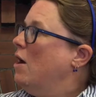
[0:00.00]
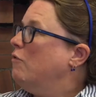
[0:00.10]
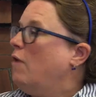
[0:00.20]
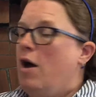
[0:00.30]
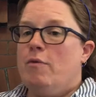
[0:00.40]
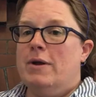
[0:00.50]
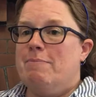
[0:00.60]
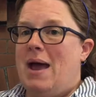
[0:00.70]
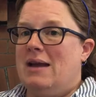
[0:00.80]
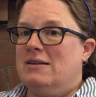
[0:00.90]
Frog went
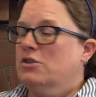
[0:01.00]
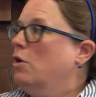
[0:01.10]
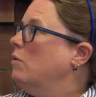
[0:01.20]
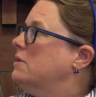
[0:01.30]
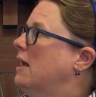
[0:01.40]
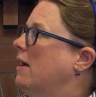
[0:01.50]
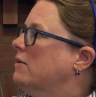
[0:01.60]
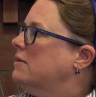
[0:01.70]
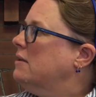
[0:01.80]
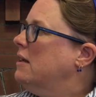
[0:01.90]
back to Toad's
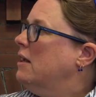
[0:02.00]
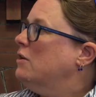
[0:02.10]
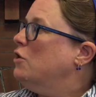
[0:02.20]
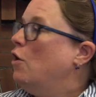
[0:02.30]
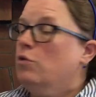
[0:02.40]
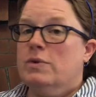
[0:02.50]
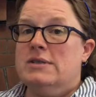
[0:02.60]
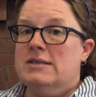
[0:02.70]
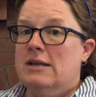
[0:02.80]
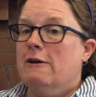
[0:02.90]
house. Toad was
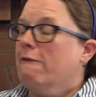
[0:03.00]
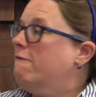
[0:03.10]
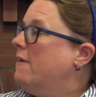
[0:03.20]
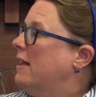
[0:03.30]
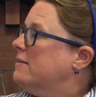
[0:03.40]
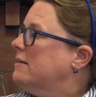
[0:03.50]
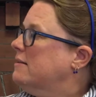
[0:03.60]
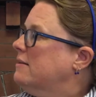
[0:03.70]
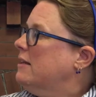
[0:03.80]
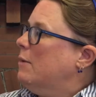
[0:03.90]
still fast
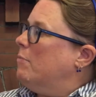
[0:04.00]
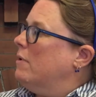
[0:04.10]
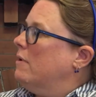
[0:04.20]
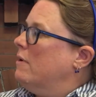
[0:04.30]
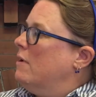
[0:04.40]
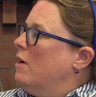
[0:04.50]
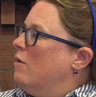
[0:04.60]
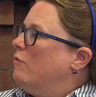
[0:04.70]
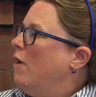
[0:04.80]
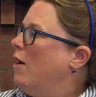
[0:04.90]
asleep.
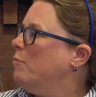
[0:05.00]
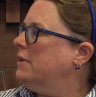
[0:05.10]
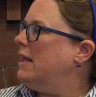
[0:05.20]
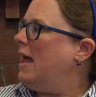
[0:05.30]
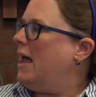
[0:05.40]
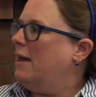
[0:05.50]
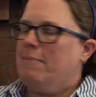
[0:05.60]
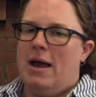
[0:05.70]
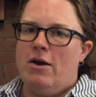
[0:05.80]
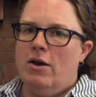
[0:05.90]
Frog put the hat
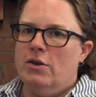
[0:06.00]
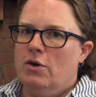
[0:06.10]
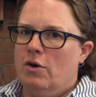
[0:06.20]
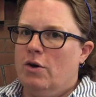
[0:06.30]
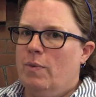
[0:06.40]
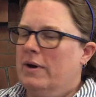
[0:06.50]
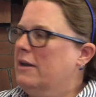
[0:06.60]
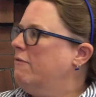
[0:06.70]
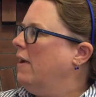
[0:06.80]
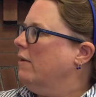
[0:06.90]
back on the hook where he
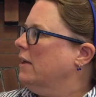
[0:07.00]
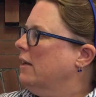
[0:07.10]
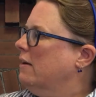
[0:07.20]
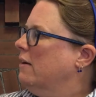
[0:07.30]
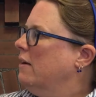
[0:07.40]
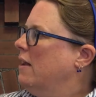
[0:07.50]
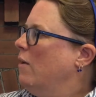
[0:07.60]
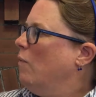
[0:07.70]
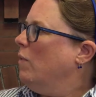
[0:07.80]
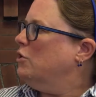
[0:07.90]
found it.
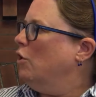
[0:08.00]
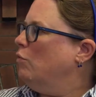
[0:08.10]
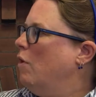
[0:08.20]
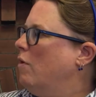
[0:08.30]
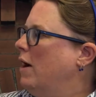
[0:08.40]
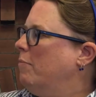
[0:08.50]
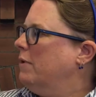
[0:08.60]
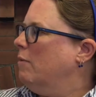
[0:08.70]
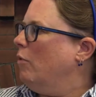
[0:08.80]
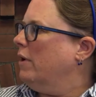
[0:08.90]
When Toad woke up in
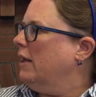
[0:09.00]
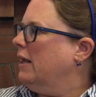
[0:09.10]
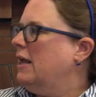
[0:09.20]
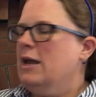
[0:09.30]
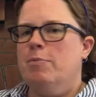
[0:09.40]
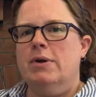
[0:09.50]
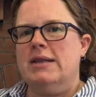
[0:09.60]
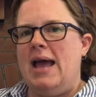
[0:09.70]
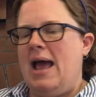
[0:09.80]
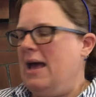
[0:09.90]
the morning, he put
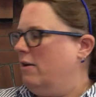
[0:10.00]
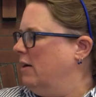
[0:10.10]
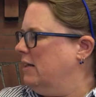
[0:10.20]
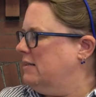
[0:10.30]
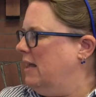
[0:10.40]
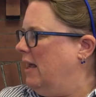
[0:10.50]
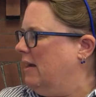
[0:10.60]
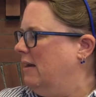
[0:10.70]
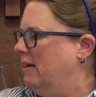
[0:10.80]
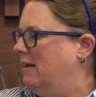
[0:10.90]
the hat on his
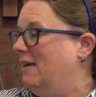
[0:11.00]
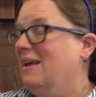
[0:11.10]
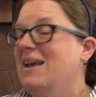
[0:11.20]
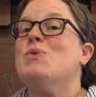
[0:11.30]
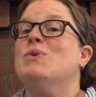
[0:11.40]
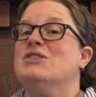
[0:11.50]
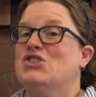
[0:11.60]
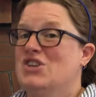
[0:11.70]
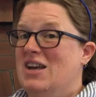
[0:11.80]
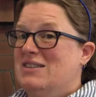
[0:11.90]
head. It was
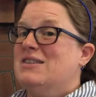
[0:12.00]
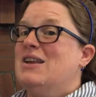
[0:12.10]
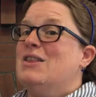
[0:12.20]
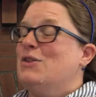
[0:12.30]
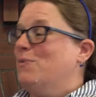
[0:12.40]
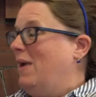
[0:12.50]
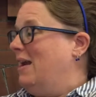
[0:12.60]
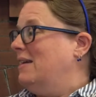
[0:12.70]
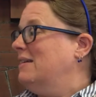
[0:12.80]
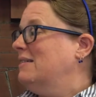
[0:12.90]
just the
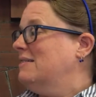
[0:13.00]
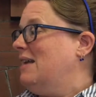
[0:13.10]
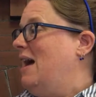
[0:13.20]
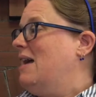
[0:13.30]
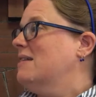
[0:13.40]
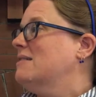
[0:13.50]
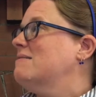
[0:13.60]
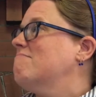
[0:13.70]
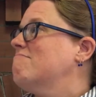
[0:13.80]
right size.